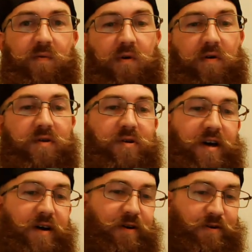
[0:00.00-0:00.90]
Well, you're
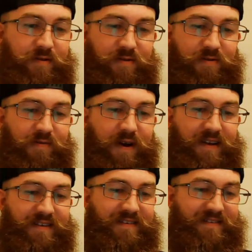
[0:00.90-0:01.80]
not on the
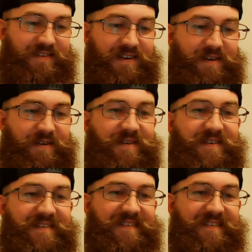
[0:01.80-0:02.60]
right sale.